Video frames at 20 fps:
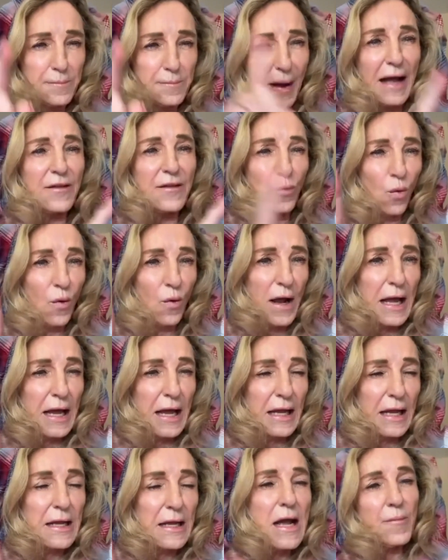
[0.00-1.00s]
And by the
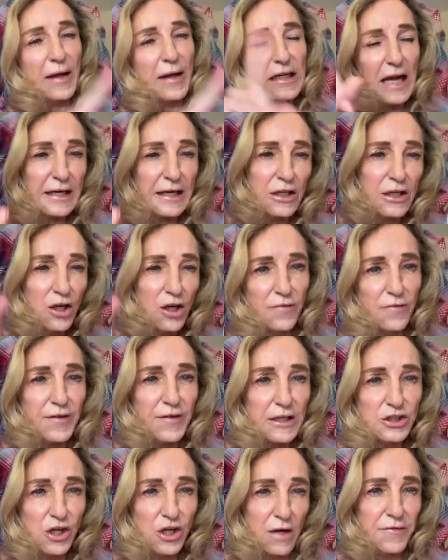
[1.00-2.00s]
way, by cutting off
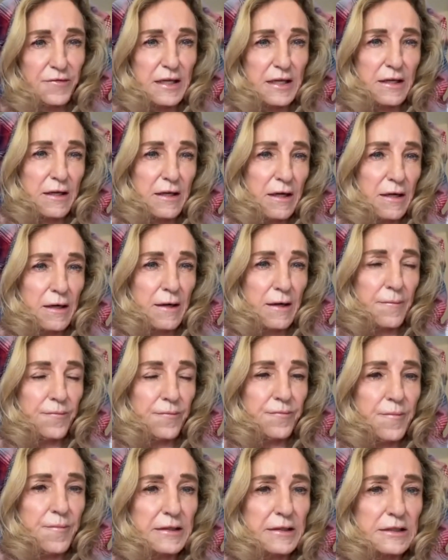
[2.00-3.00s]
HIV
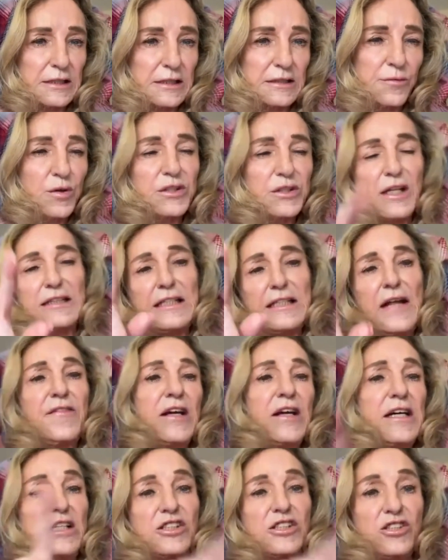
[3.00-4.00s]
medicines, which they say
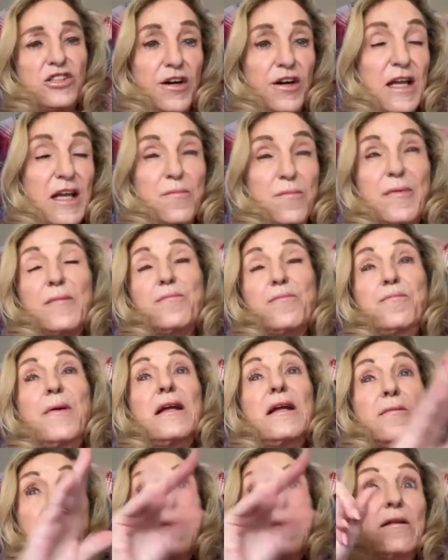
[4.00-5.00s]
they're going to start again, but
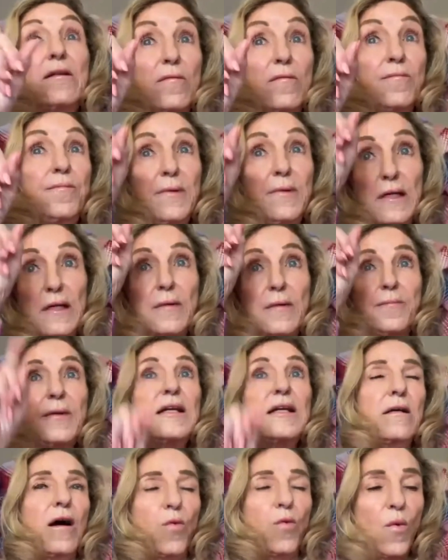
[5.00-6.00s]

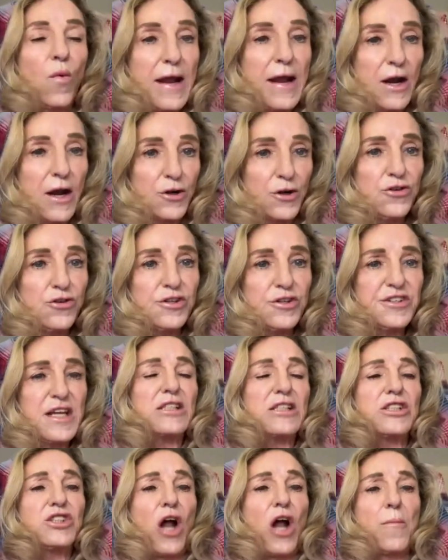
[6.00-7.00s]
be aware, you just
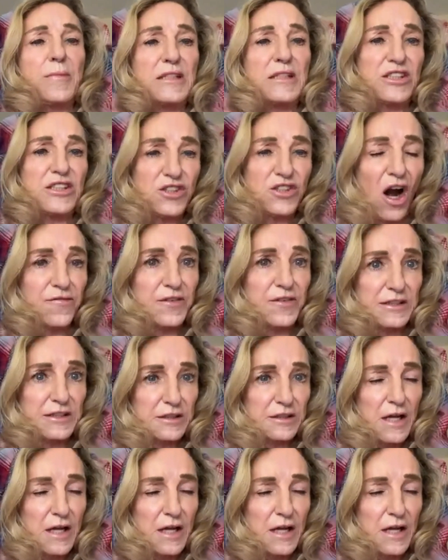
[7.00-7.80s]
can't stop and start